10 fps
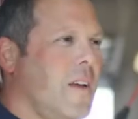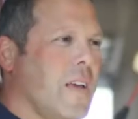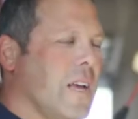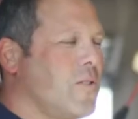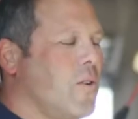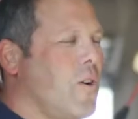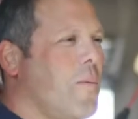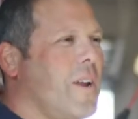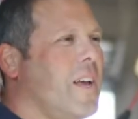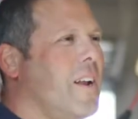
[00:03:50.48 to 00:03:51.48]
Yeah, so
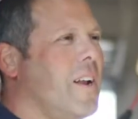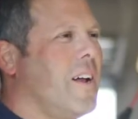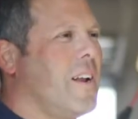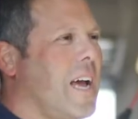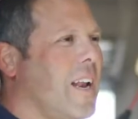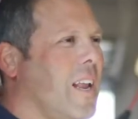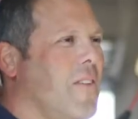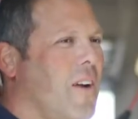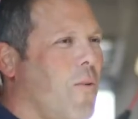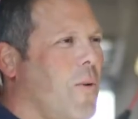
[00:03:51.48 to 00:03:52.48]
nobody in
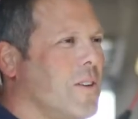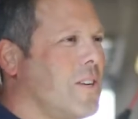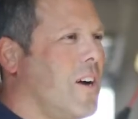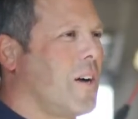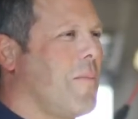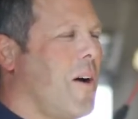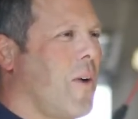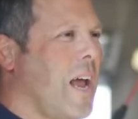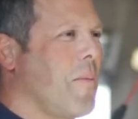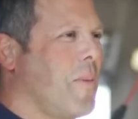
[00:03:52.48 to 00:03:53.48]
9/11 ever wants to talk about
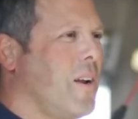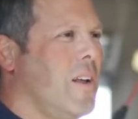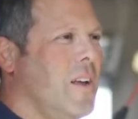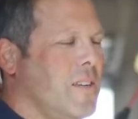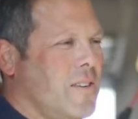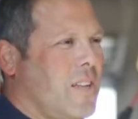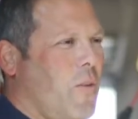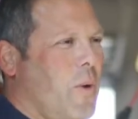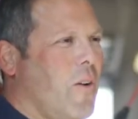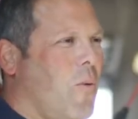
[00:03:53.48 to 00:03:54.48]
what happened, just like
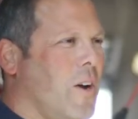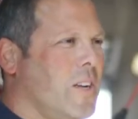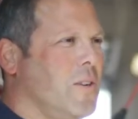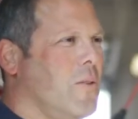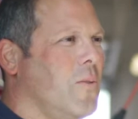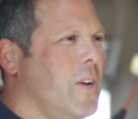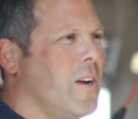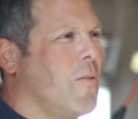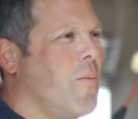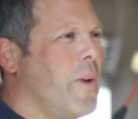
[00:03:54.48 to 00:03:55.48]
we don't want to
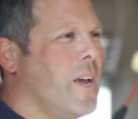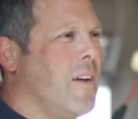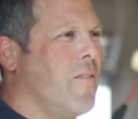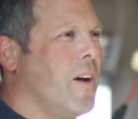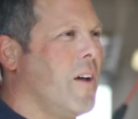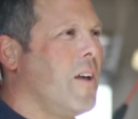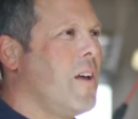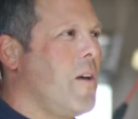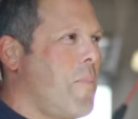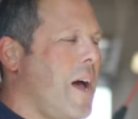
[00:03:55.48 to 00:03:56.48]
hear when we have
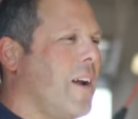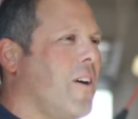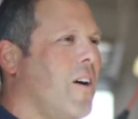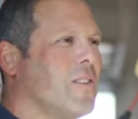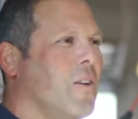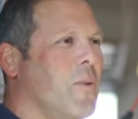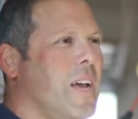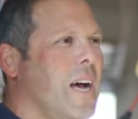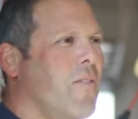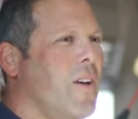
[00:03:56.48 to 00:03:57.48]
bad calls that we
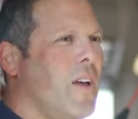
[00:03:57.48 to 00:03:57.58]
have.